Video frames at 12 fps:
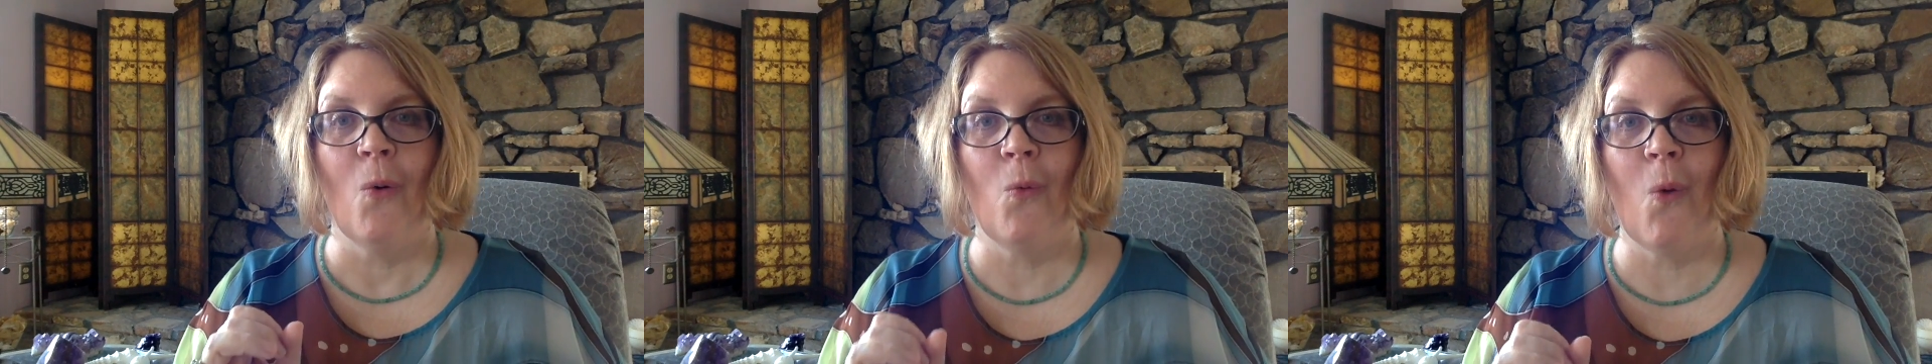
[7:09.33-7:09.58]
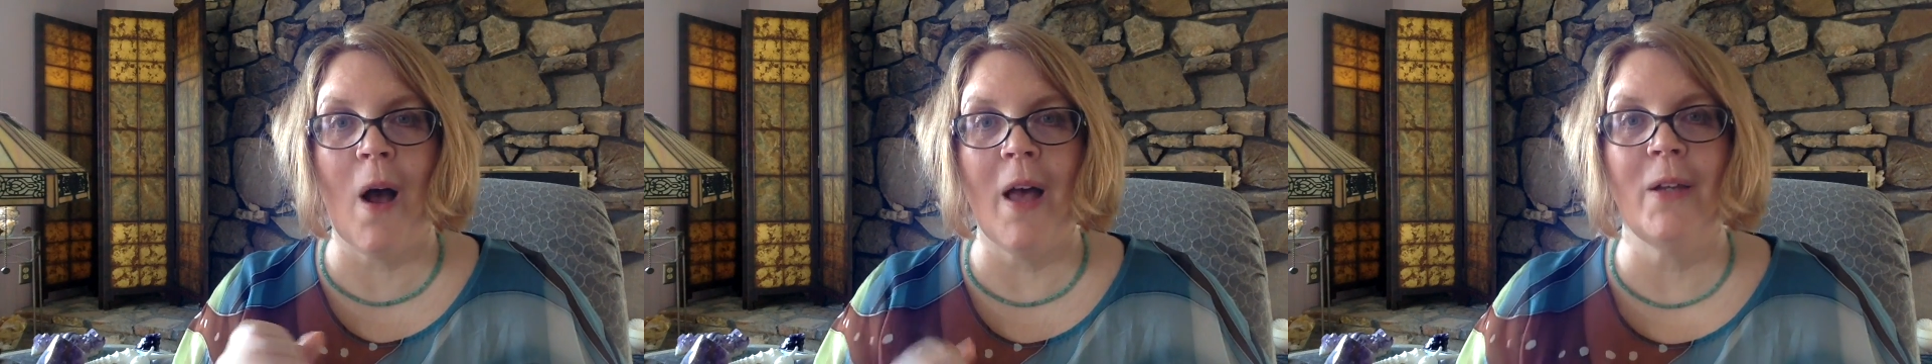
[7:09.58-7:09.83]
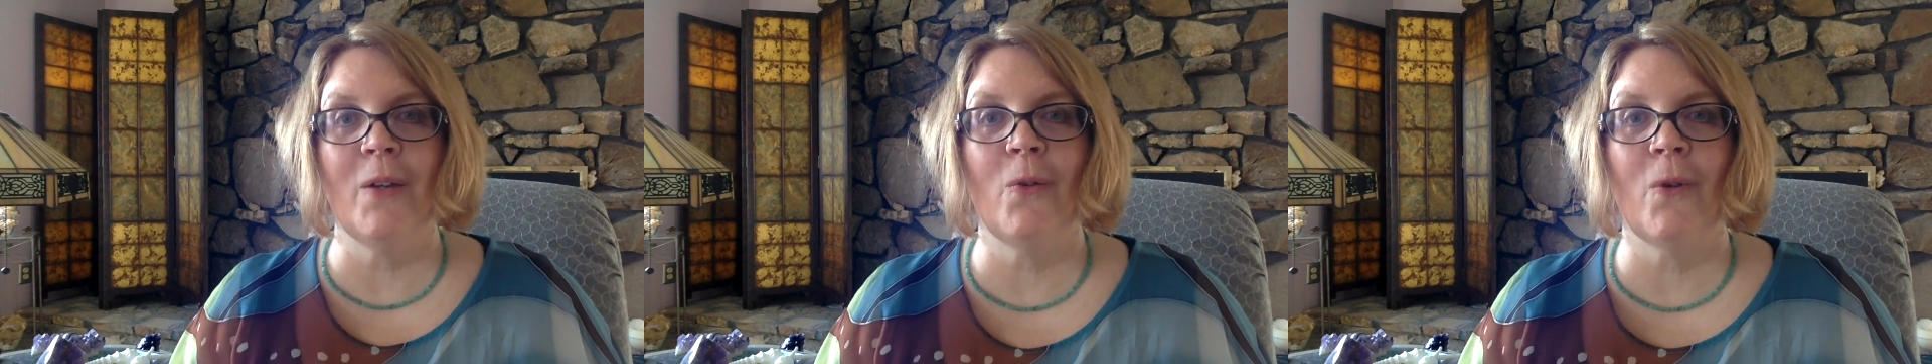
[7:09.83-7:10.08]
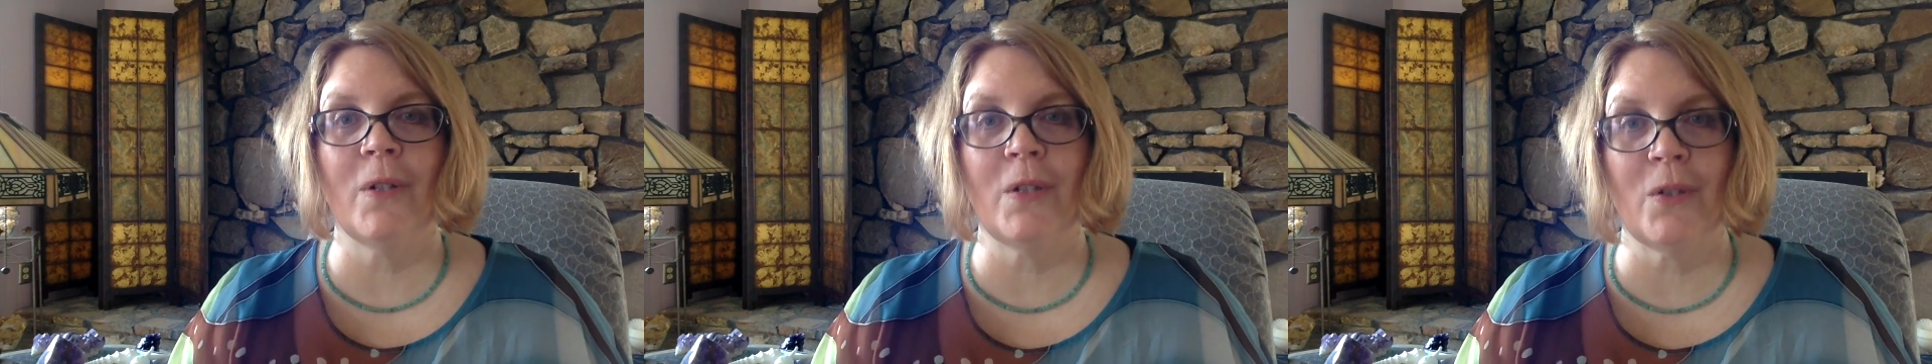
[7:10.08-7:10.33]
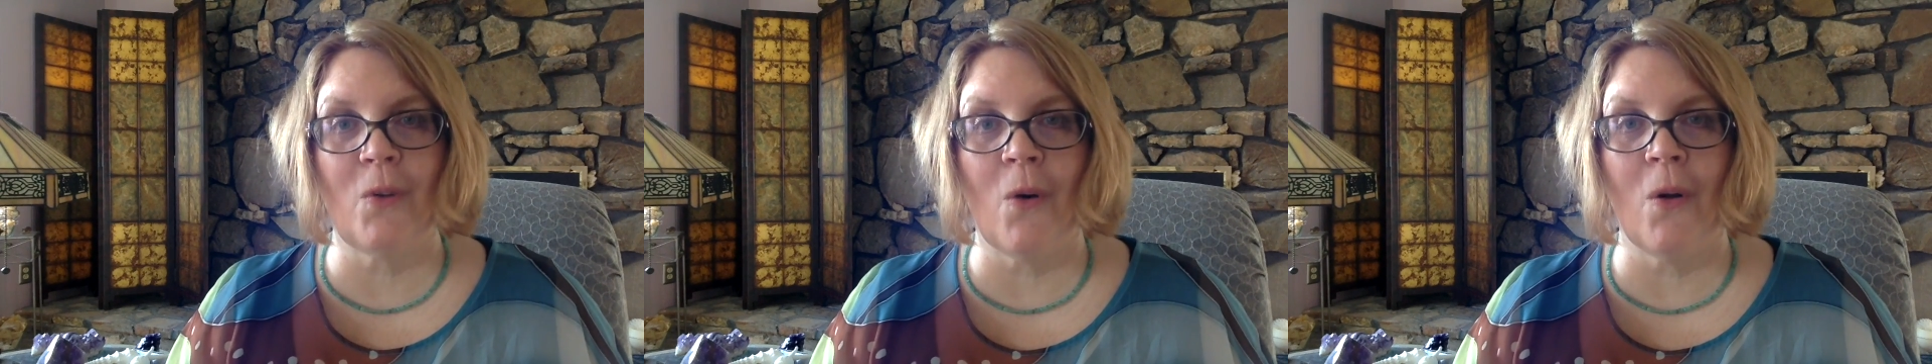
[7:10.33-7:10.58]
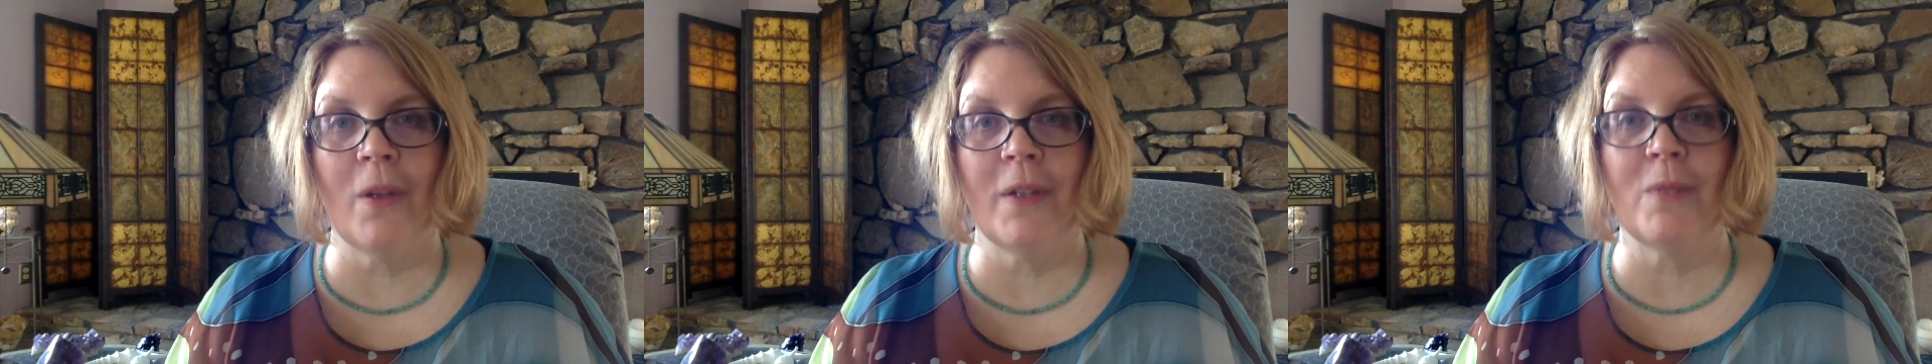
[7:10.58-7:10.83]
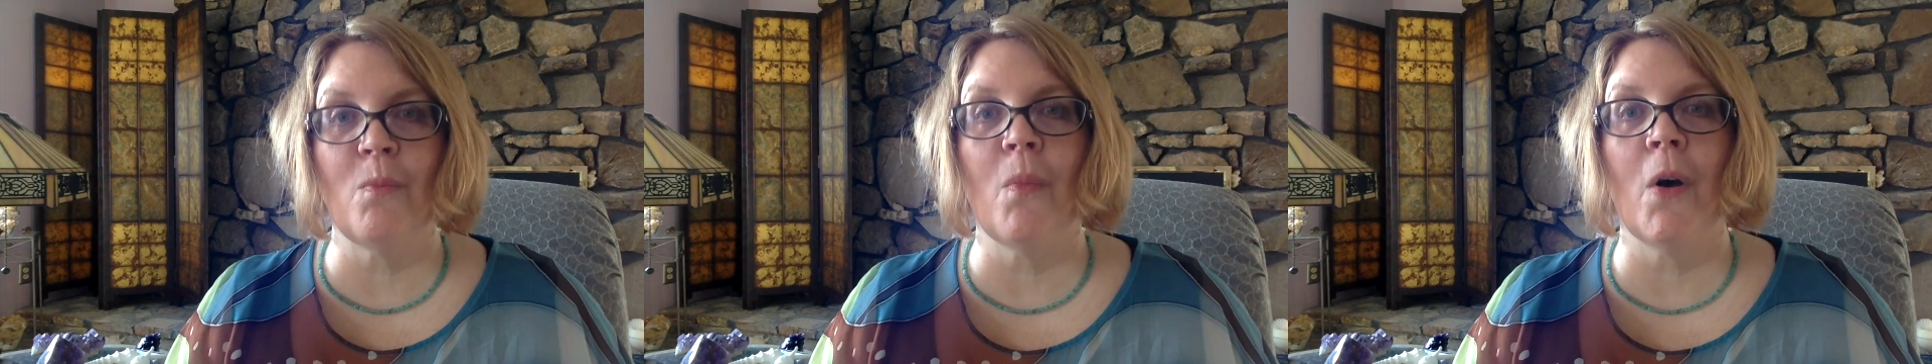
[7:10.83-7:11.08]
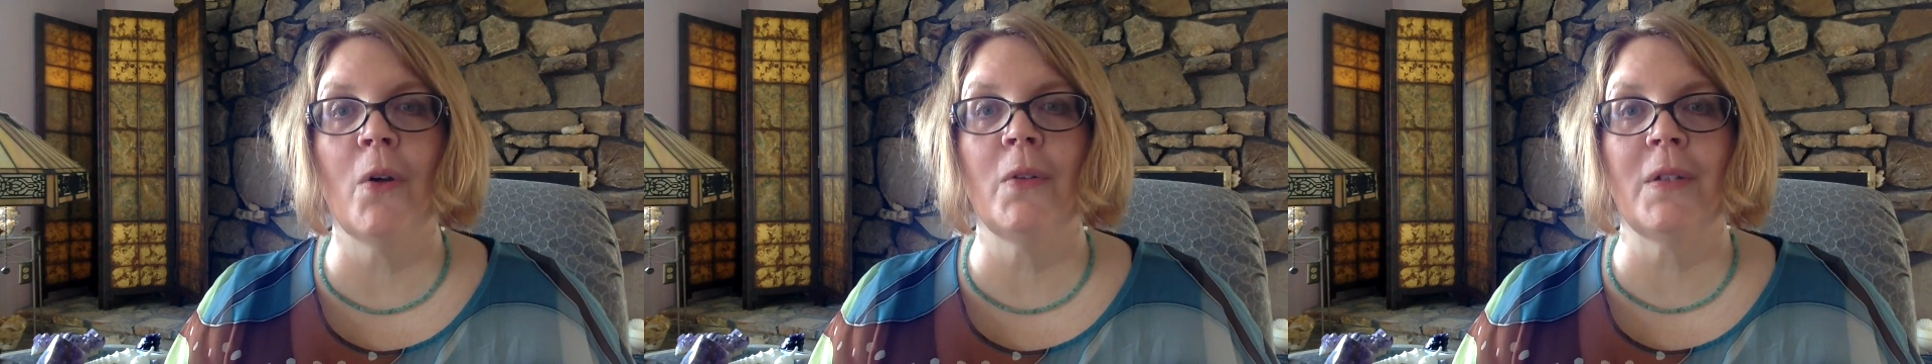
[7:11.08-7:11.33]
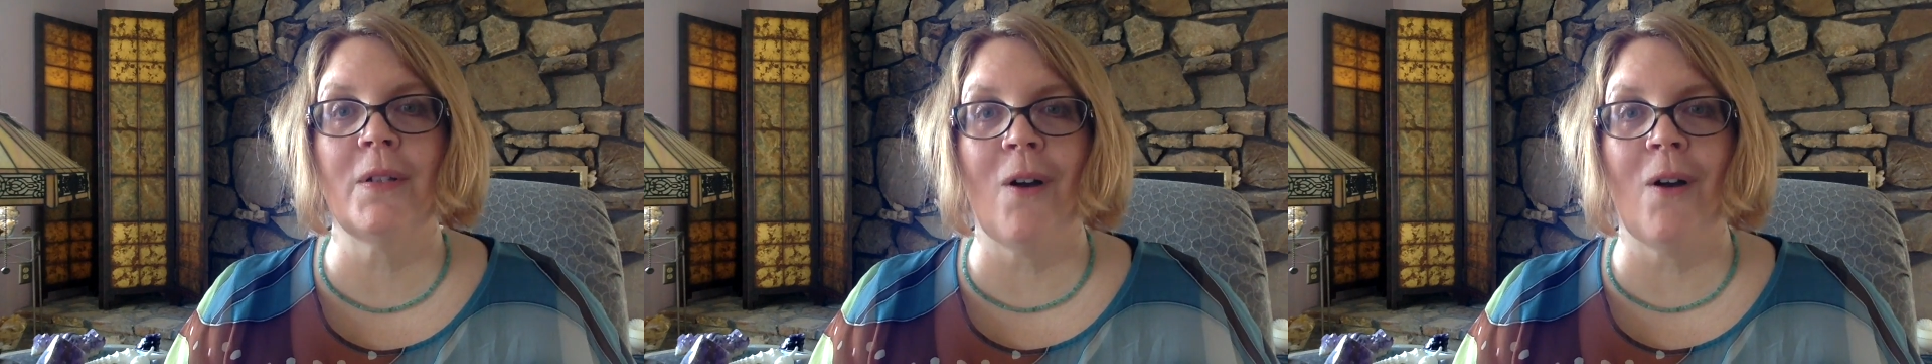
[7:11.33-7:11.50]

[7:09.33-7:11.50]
what your soul is most